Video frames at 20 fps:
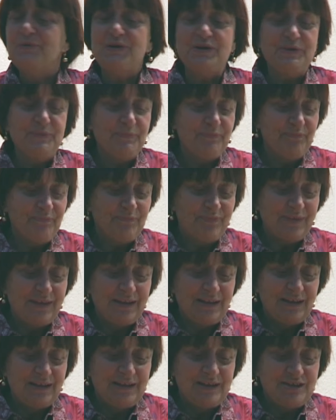but
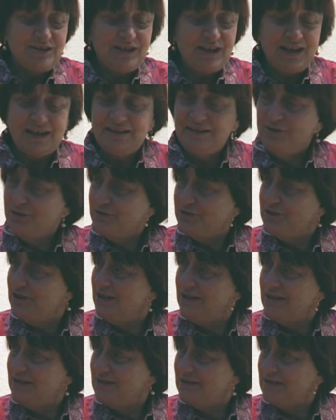she cannot
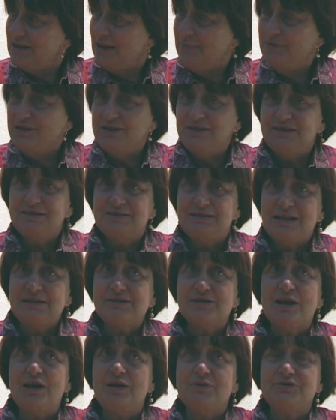take it. I mean,
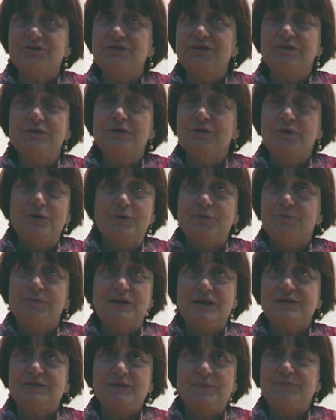that's how she
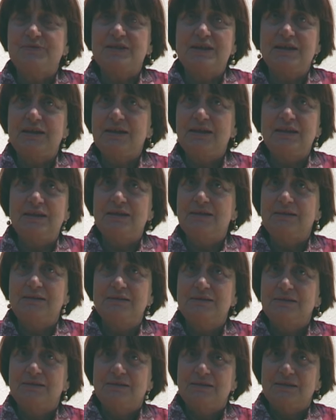wakes up saying, hey,
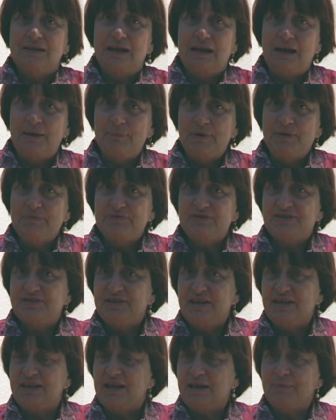I'm, i
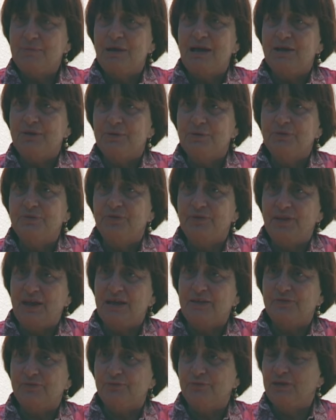singing my own
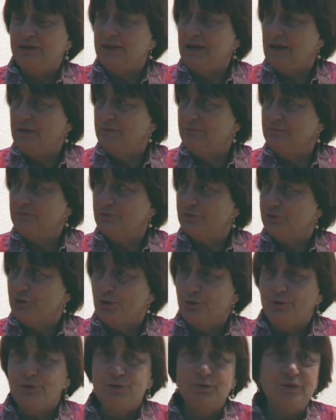death when I'm
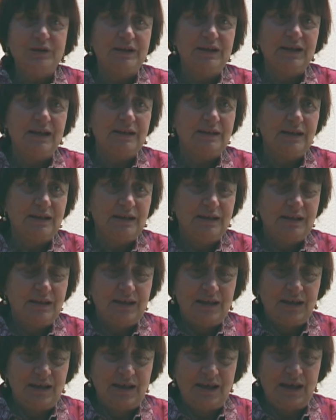so lonely and,
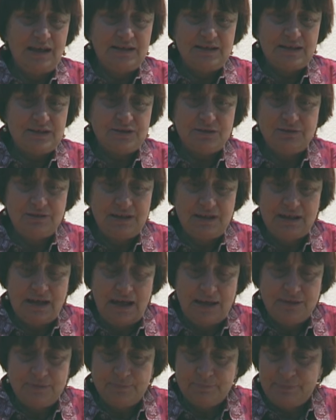and suddenly
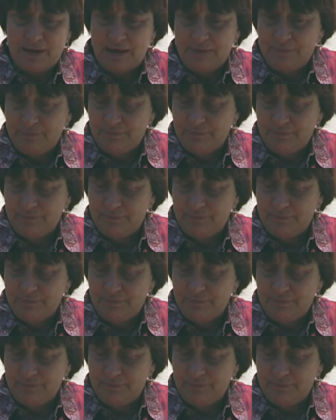I, by